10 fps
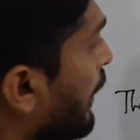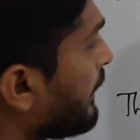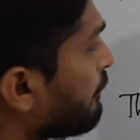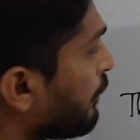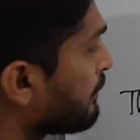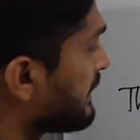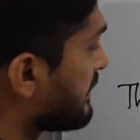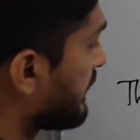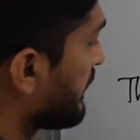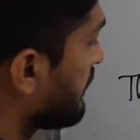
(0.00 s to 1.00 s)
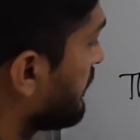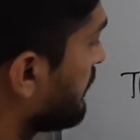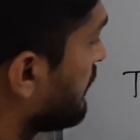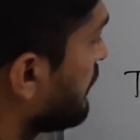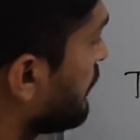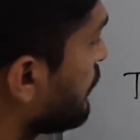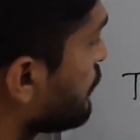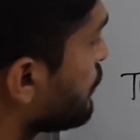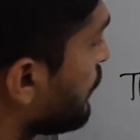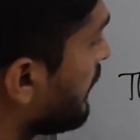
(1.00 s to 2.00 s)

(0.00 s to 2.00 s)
point from this set. So